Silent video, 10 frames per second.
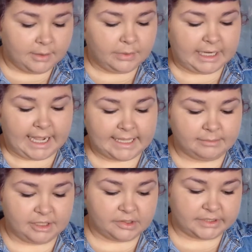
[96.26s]
What I
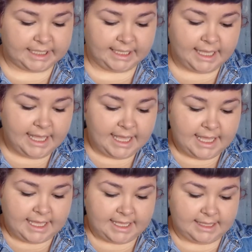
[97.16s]
am using
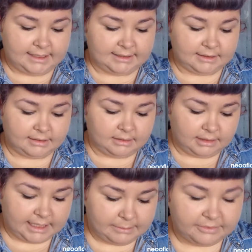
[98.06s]
is
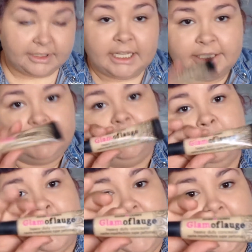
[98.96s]

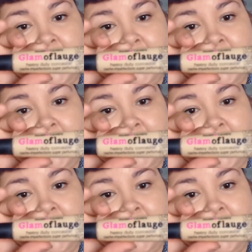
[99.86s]
Glamouflage by